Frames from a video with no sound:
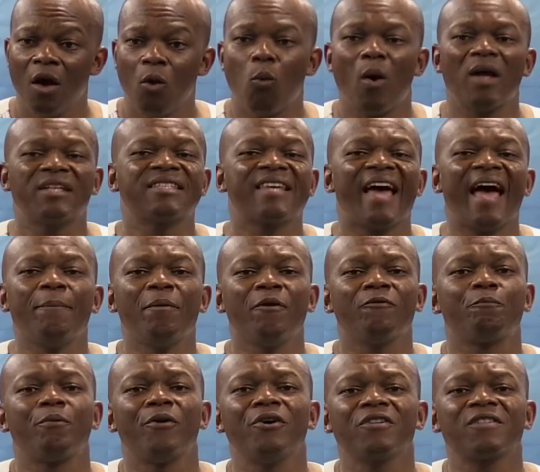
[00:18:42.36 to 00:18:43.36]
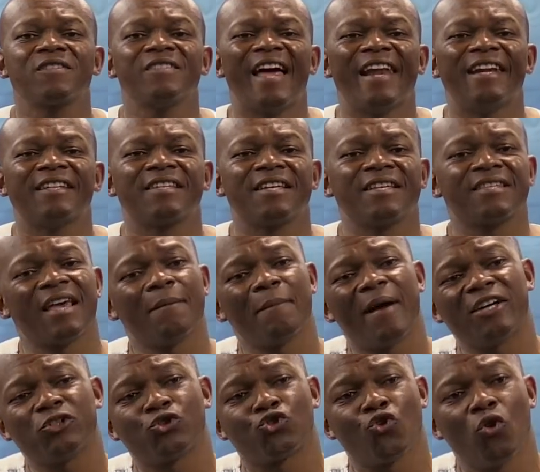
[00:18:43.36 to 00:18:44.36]
What type of personalities am
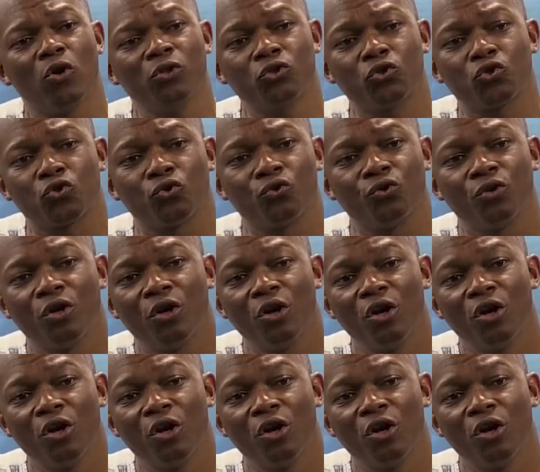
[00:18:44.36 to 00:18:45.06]
I drawn to?